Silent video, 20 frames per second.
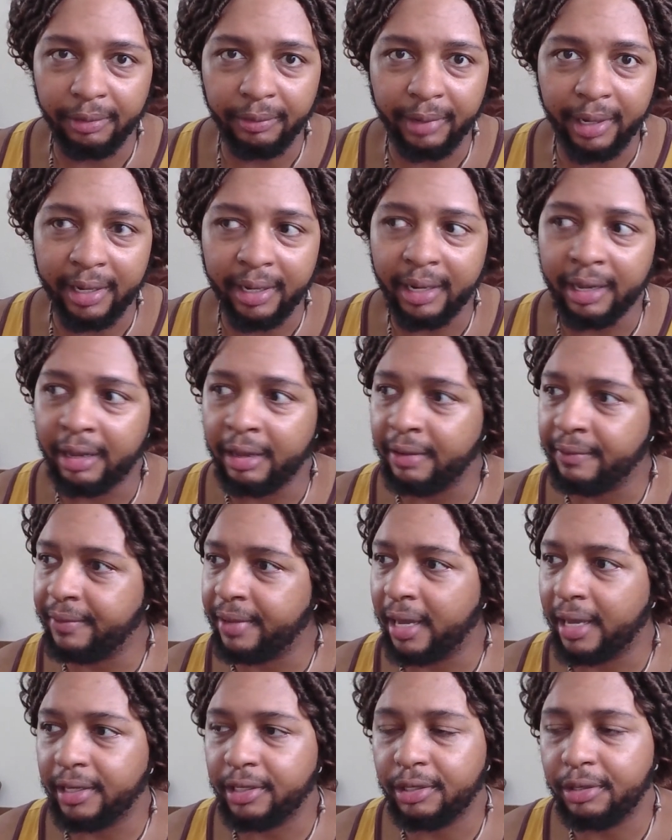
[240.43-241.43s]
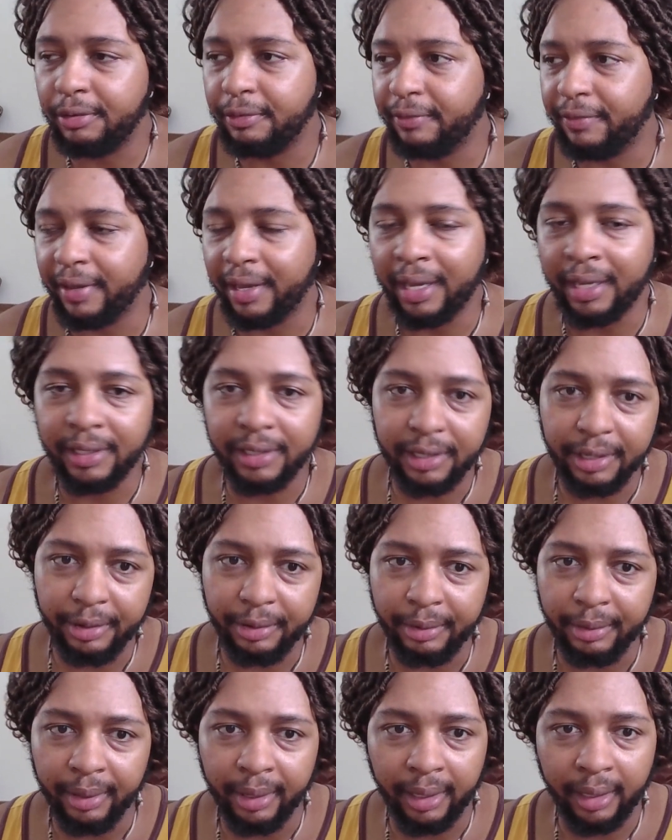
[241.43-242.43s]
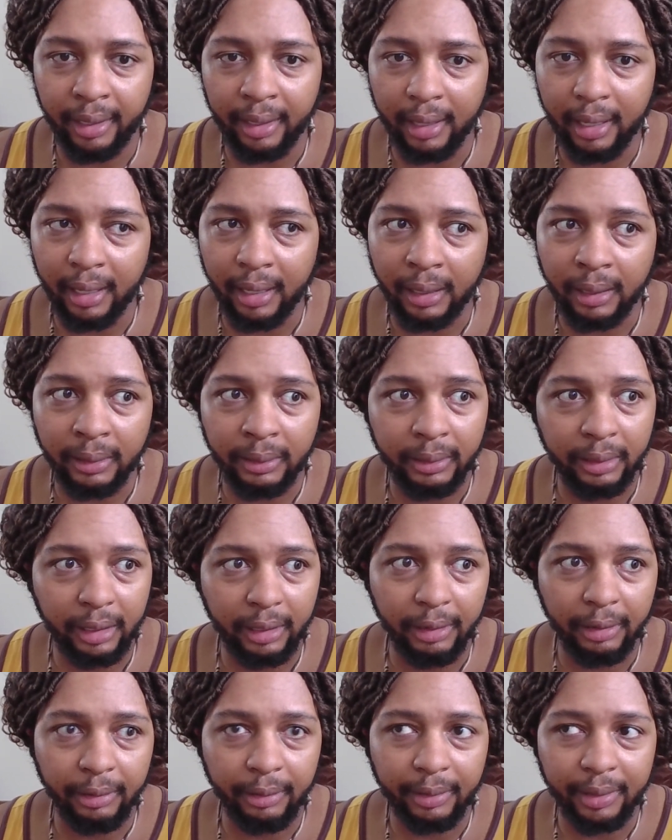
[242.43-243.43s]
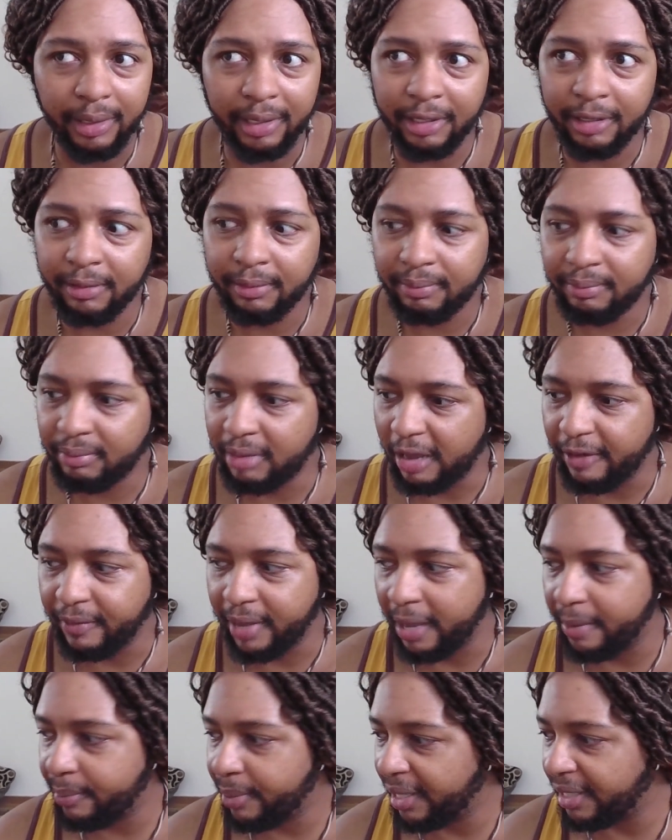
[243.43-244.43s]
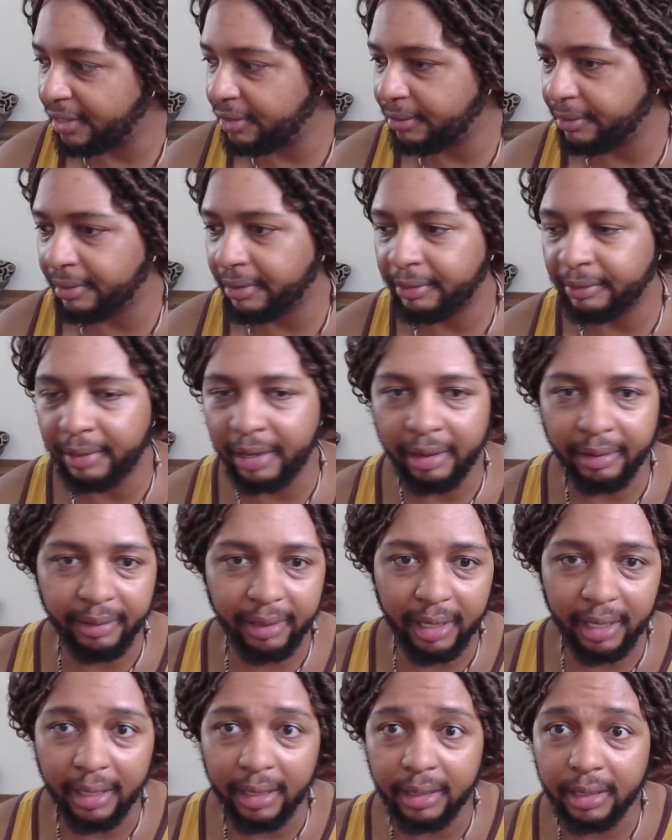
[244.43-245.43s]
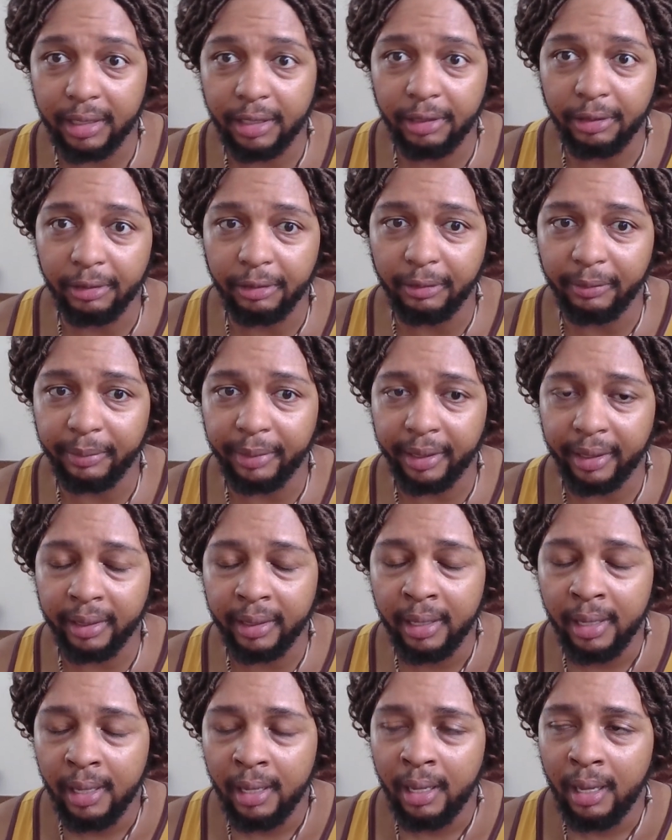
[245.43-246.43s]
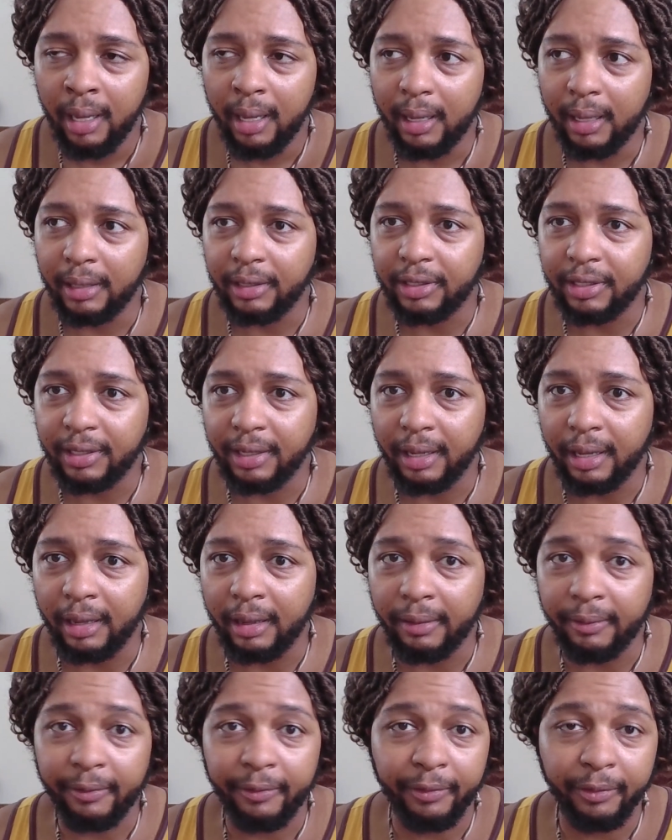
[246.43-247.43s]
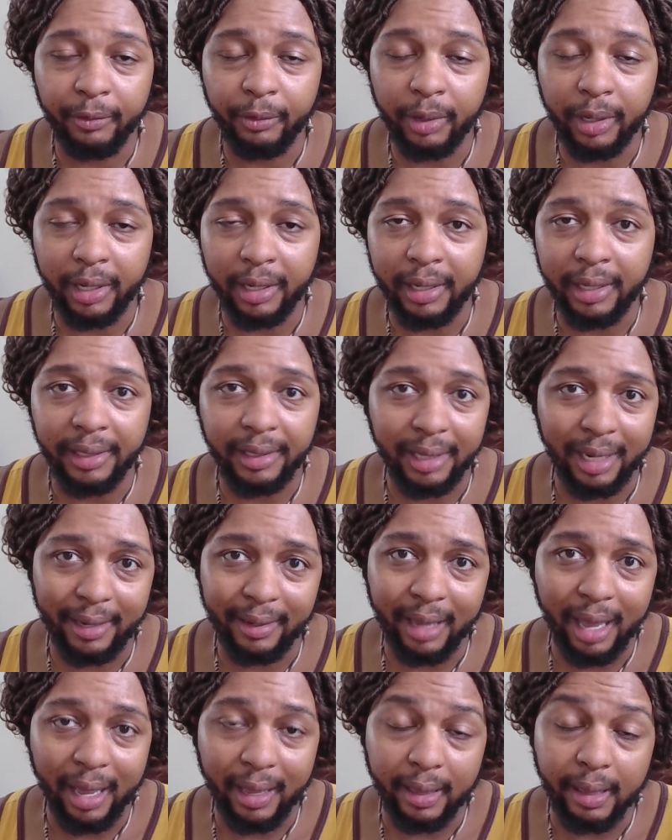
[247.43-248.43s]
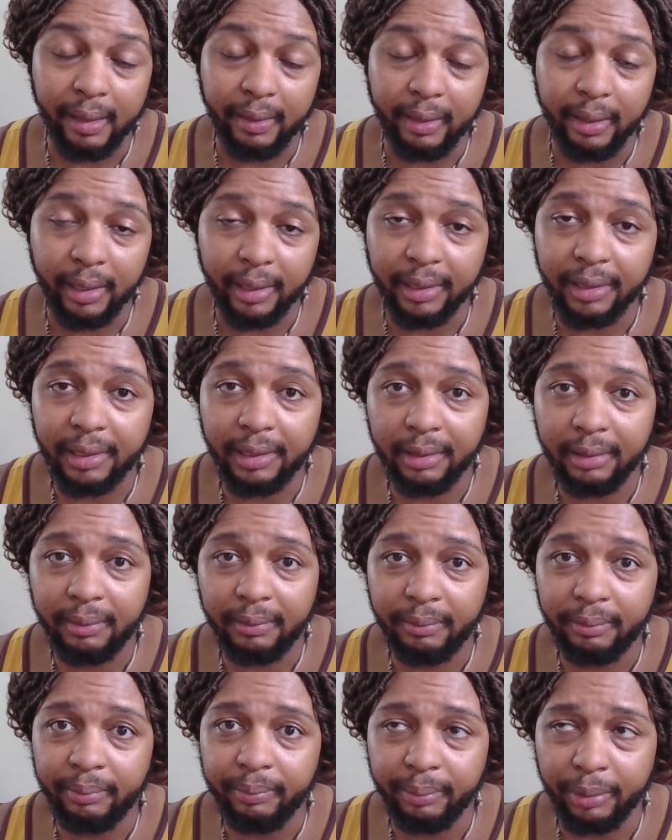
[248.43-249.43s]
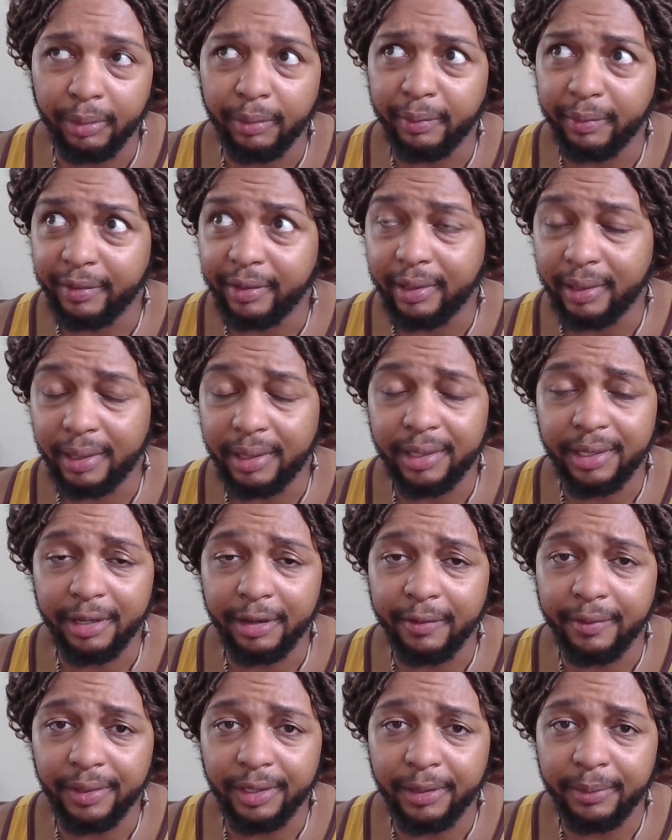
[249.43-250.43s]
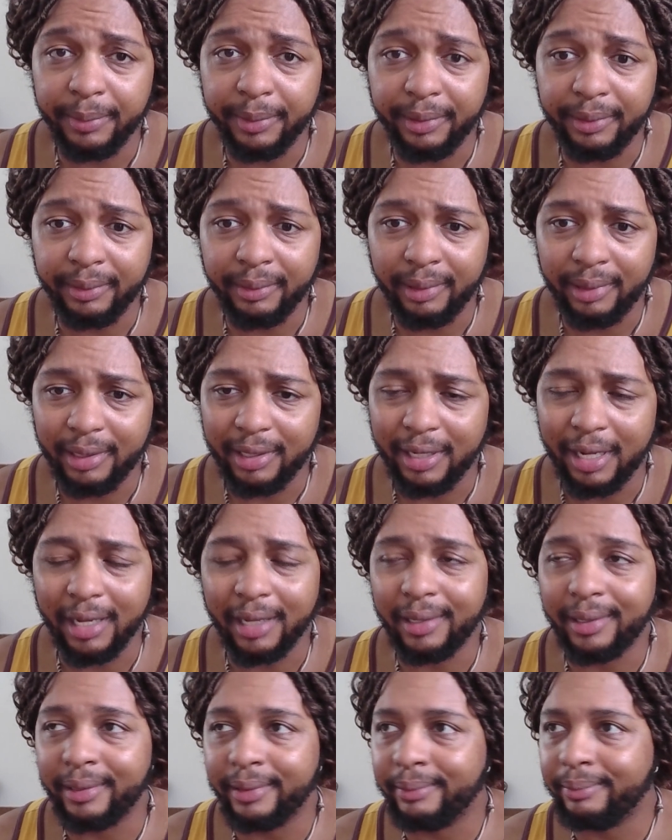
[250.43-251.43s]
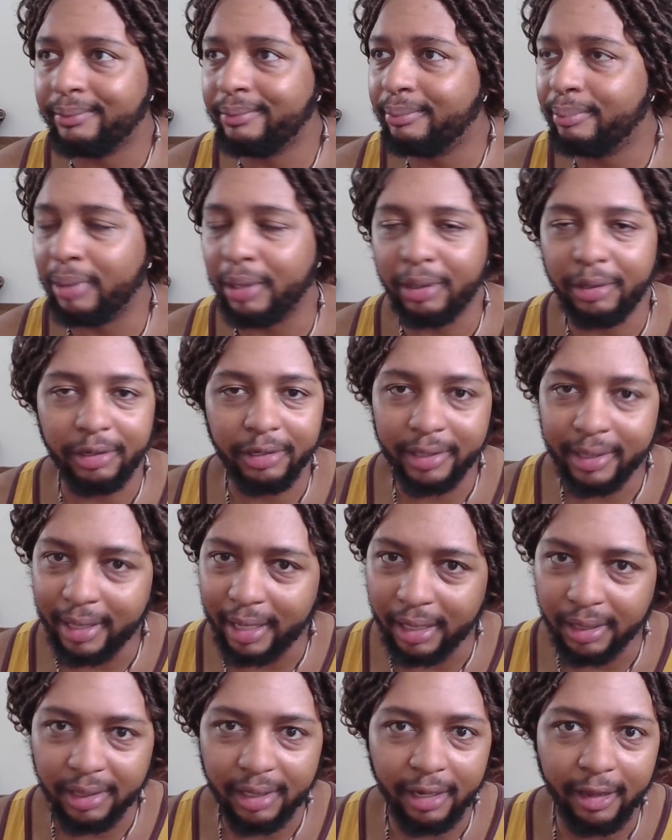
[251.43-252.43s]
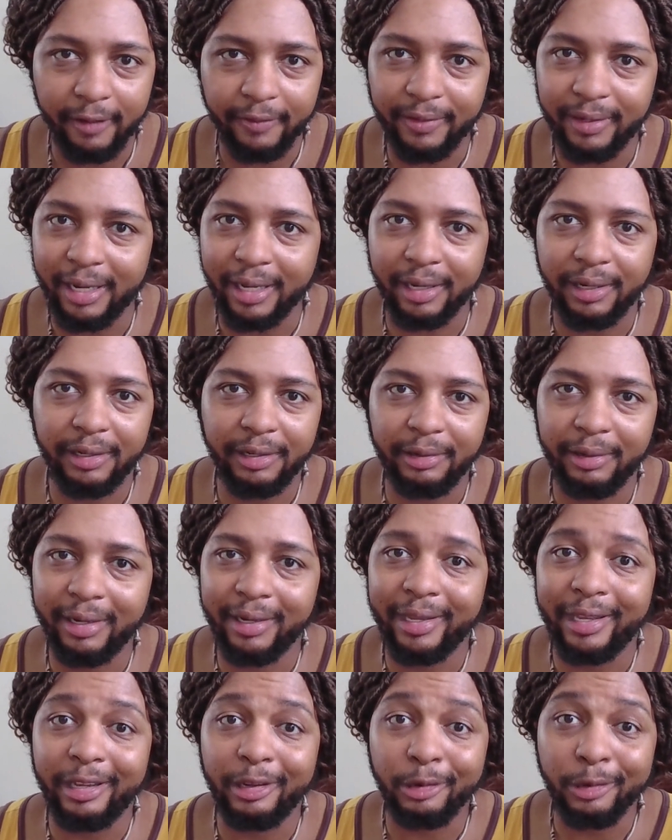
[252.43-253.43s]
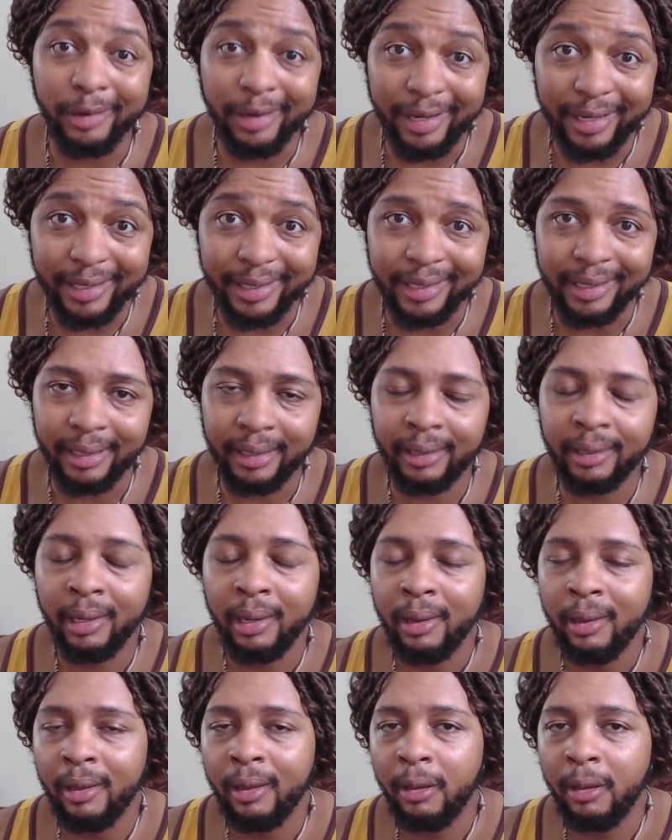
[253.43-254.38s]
going right now. I've got two fans going, and you know, it's I've got pets running around, kids too. But it's uh, for what it is. I, I, I think it's perfectly serviceable. It's not gonna blow your socks off. It's not gonna do anything crazy.